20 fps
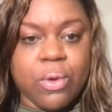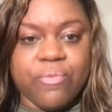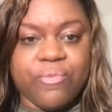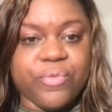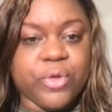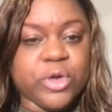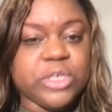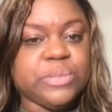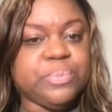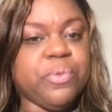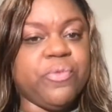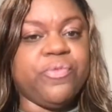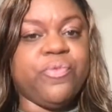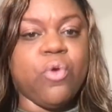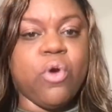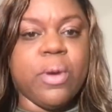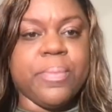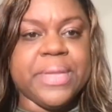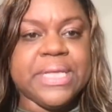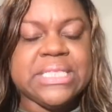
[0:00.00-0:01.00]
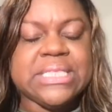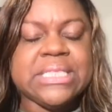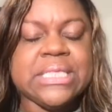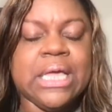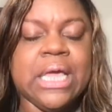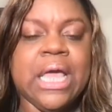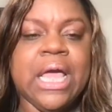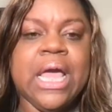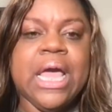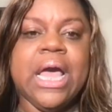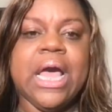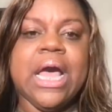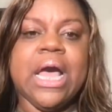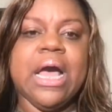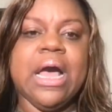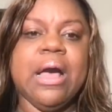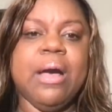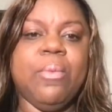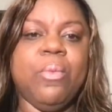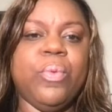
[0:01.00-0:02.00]
first performance
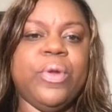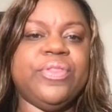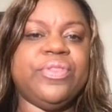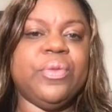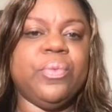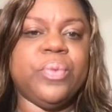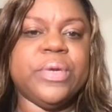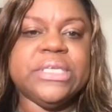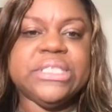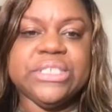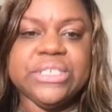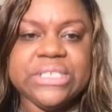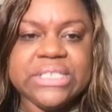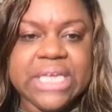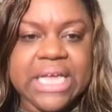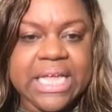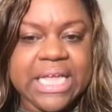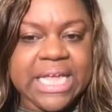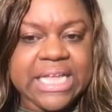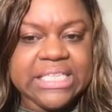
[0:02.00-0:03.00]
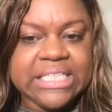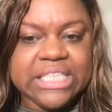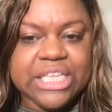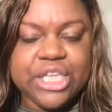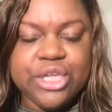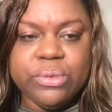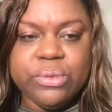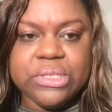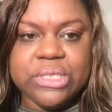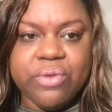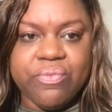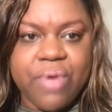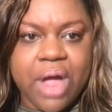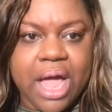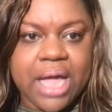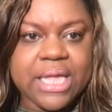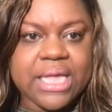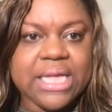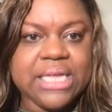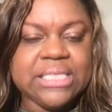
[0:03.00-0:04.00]
with the Wizards against the Houston
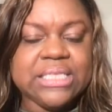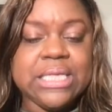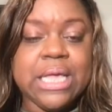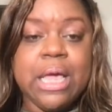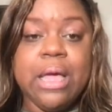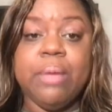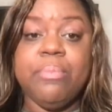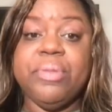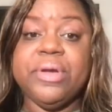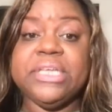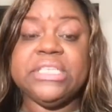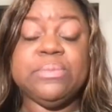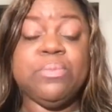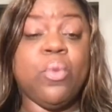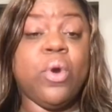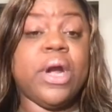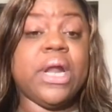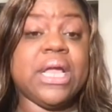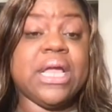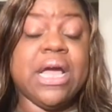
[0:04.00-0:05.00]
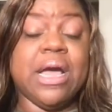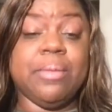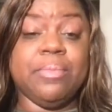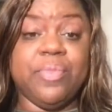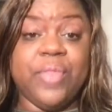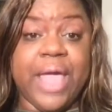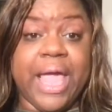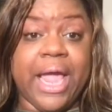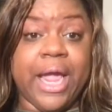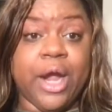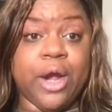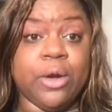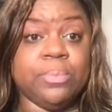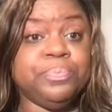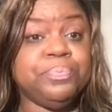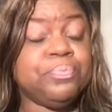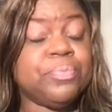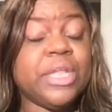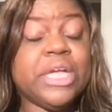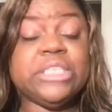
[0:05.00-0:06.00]
Rockets, but it's more to come there.
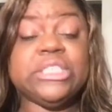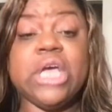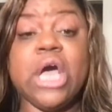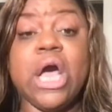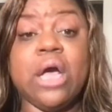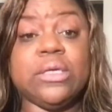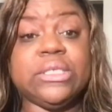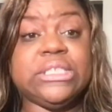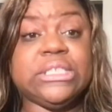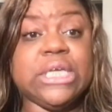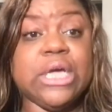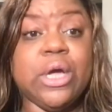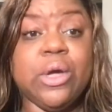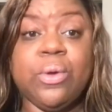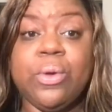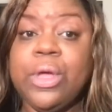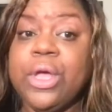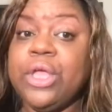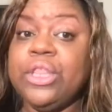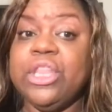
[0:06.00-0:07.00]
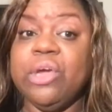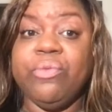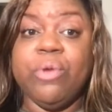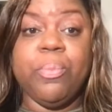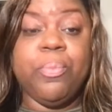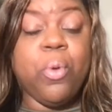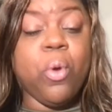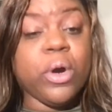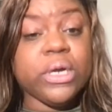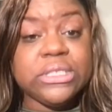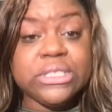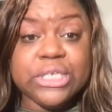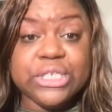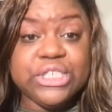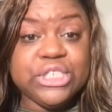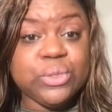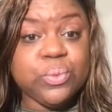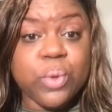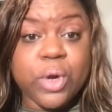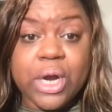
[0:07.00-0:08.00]
There's also, the reports are
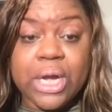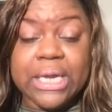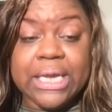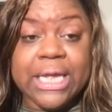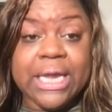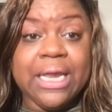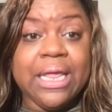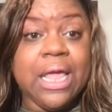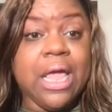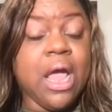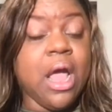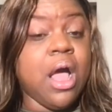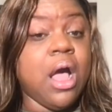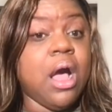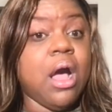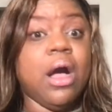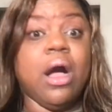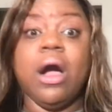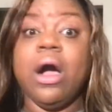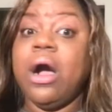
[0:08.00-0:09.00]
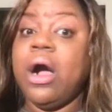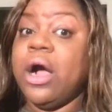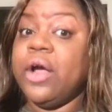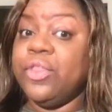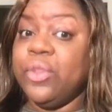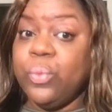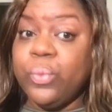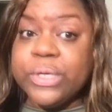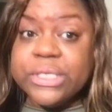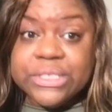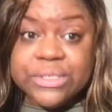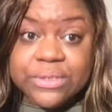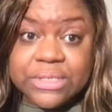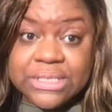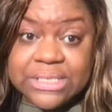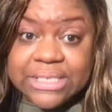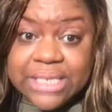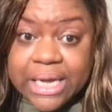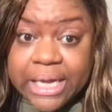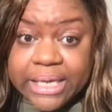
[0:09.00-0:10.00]
swirling. Are the
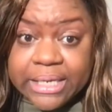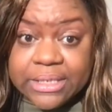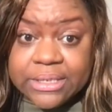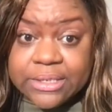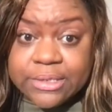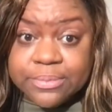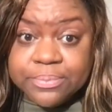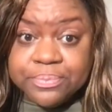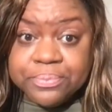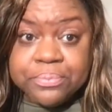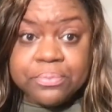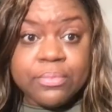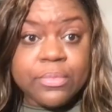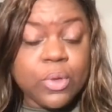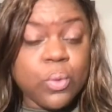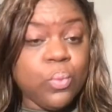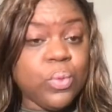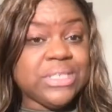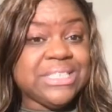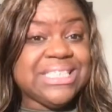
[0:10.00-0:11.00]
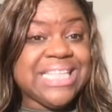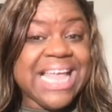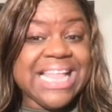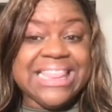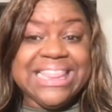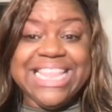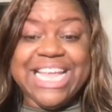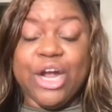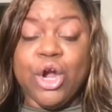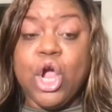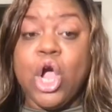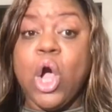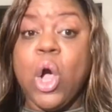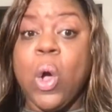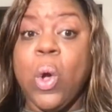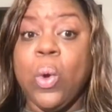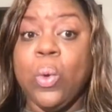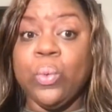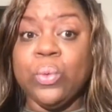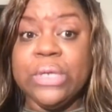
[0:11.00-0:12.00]
Wizards done? Was that their
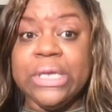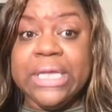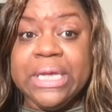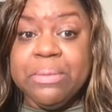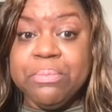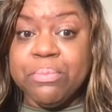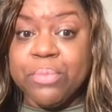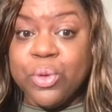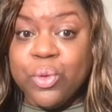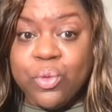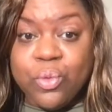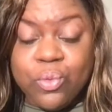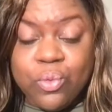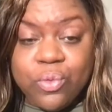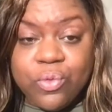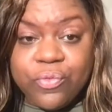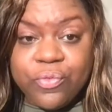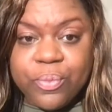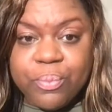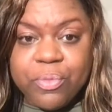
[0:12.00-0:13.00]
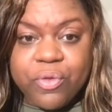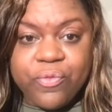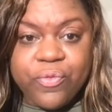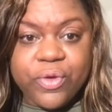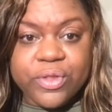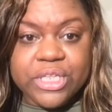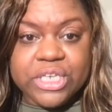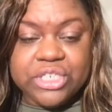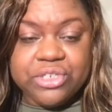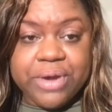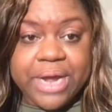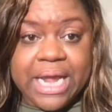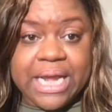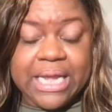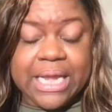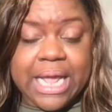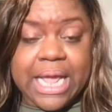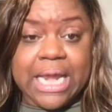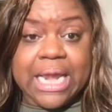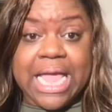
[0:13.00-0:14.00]
only move before the
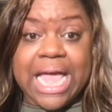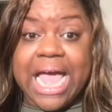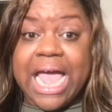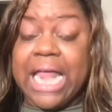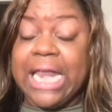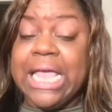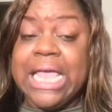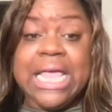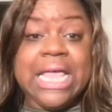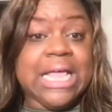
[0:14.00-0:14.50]
trade deadline?